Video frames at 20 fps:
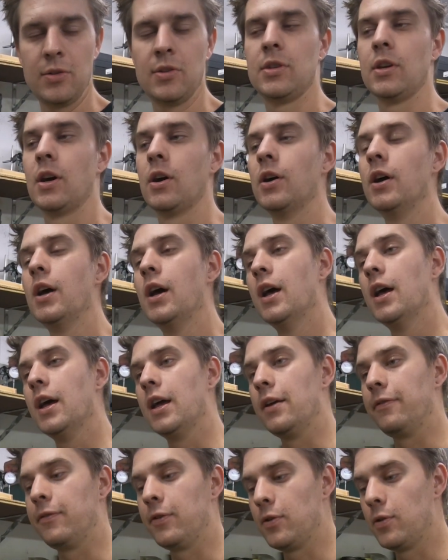So
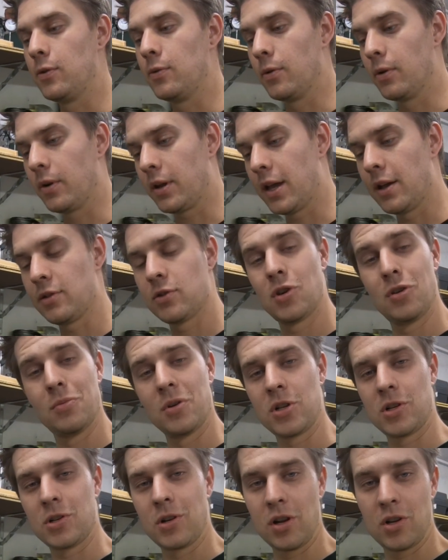if you get too
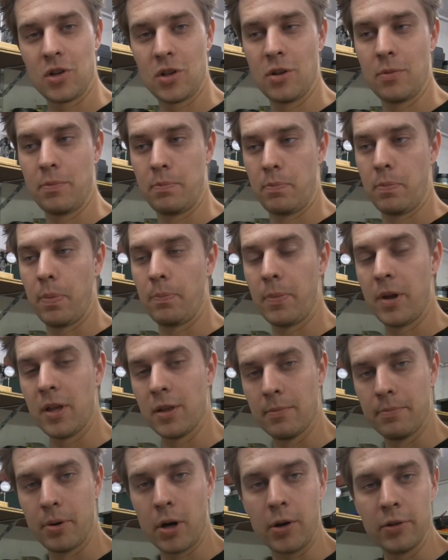much stretch in the
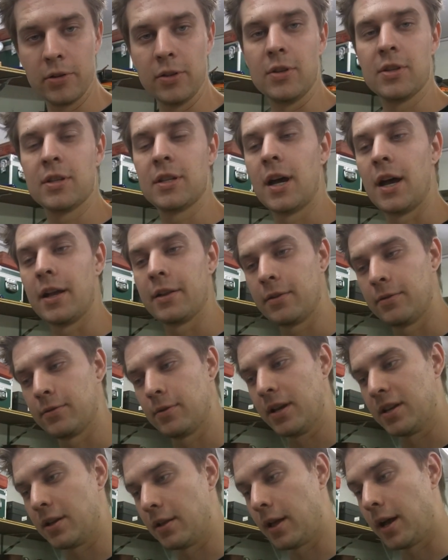bolt, you start
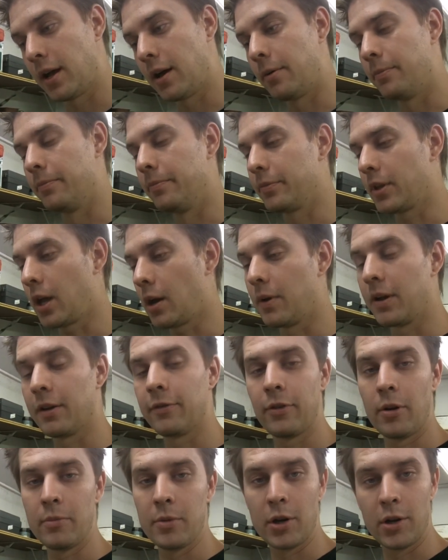going
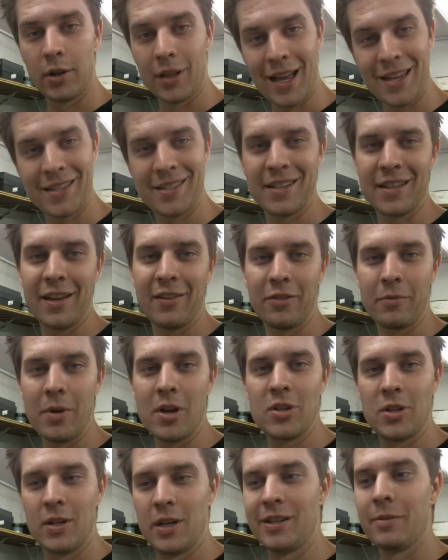from your elastic
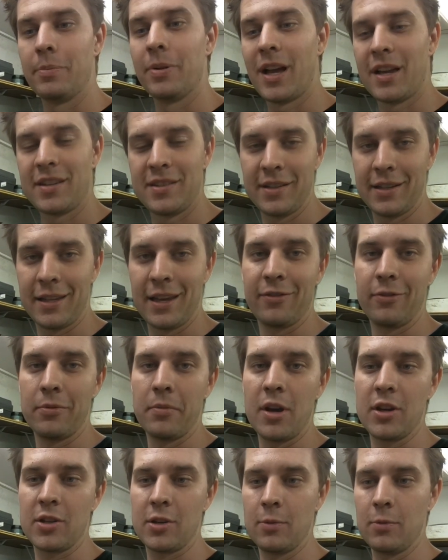deformation into plastic
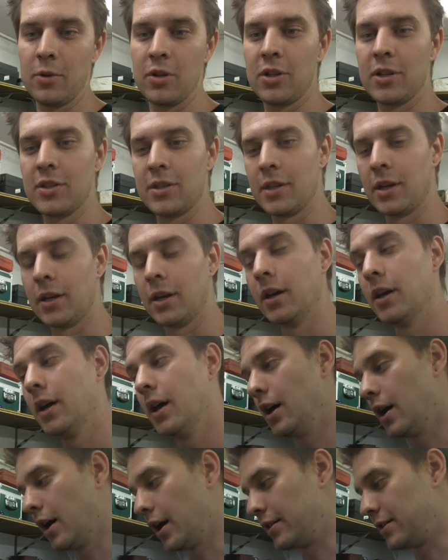deformation, which is a
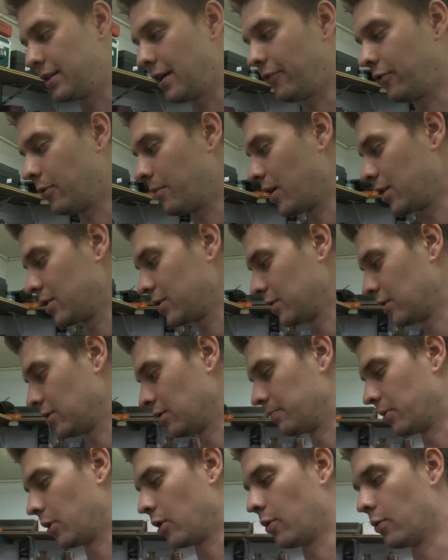deformation of the
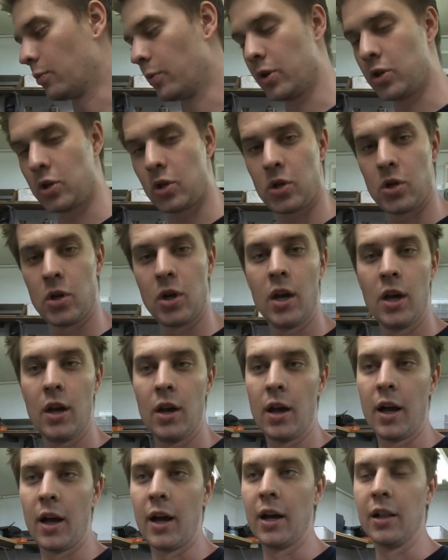bolt which
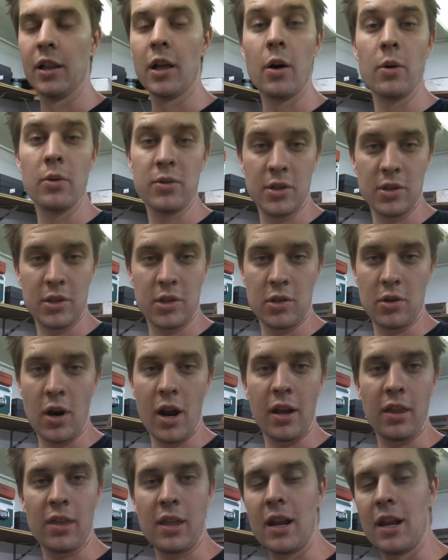lowers its
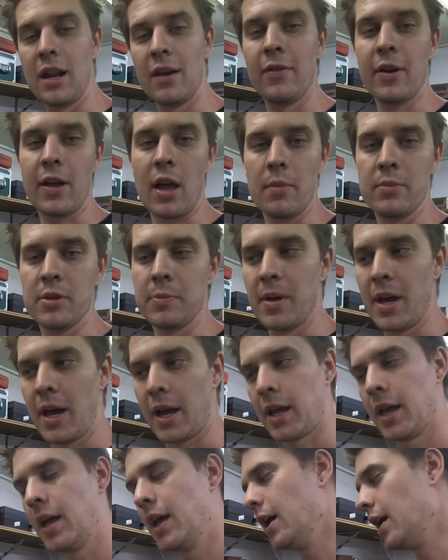strength and it never comes
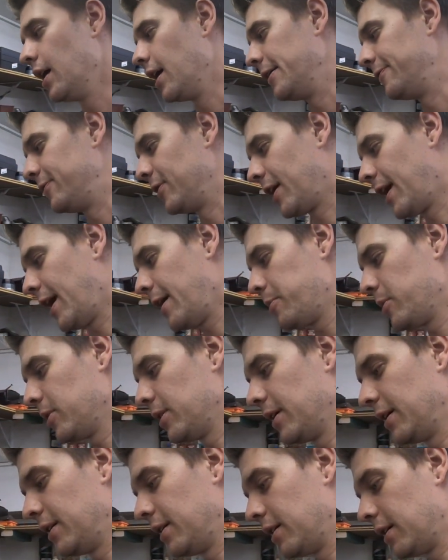back. If you keep it
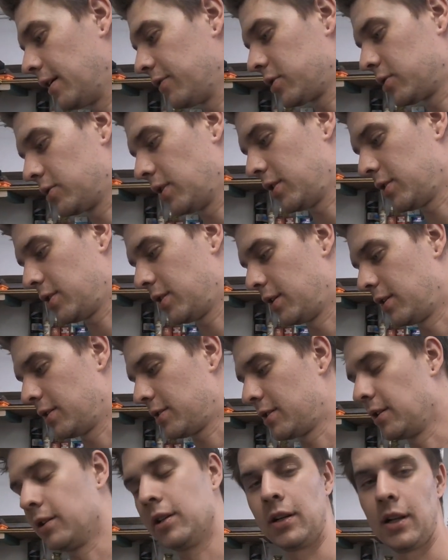in enough stretch that it's
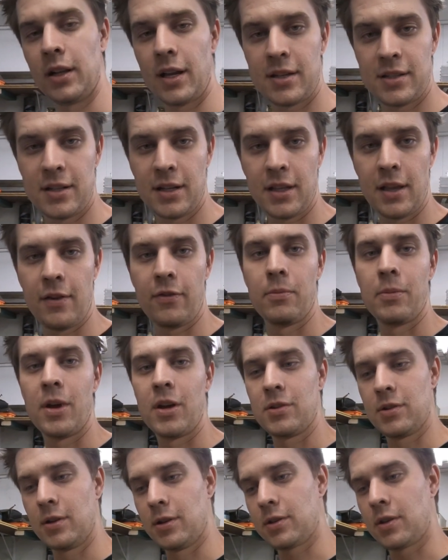still an elastic
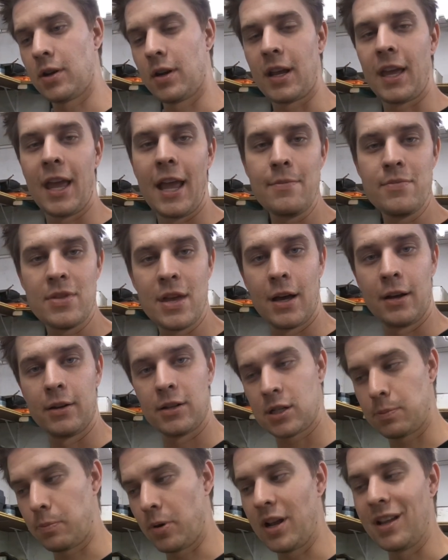deformation, it's going to keep that
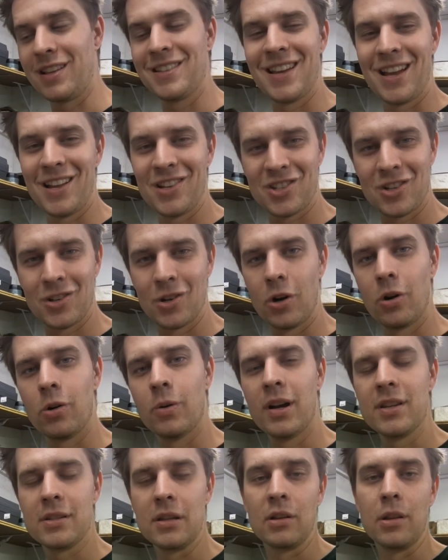spring tension
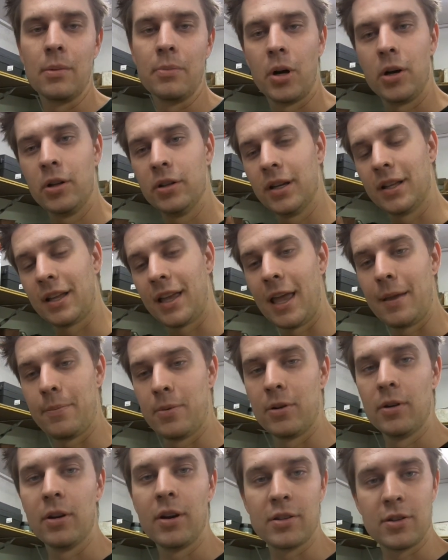always on the bolt and keep
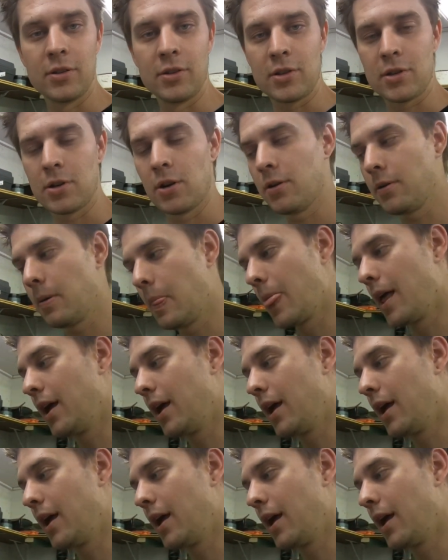it nice and strong.